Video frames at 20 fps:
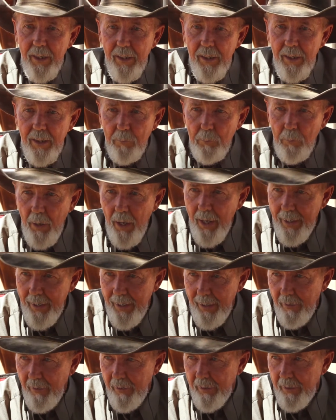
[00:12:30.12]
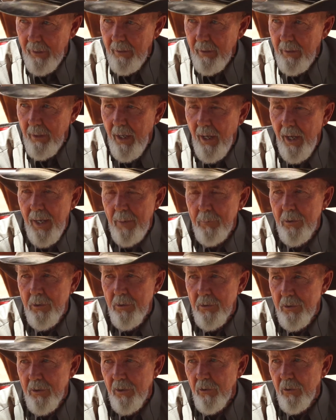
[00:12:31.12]
in my area, I'm
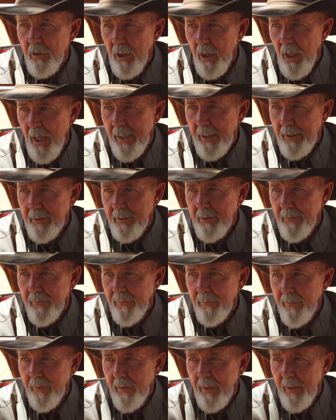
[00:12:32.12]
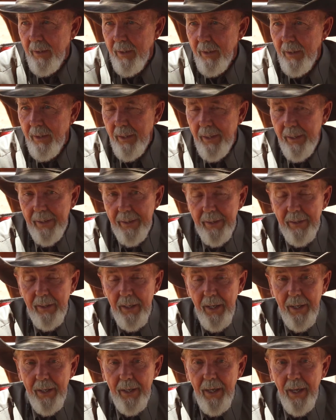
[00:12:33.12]
considered light, and
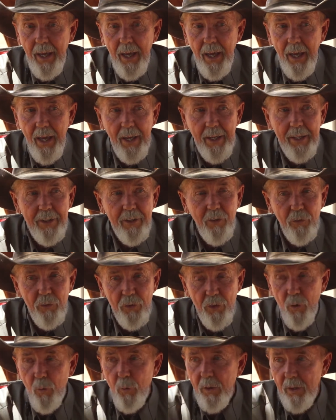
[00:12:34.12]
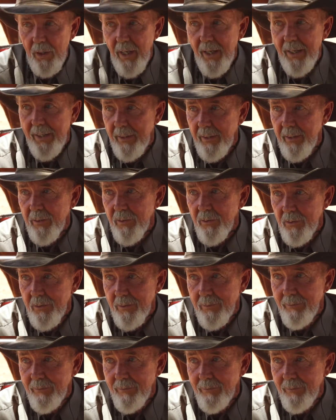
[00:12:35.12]
I don't know what light is.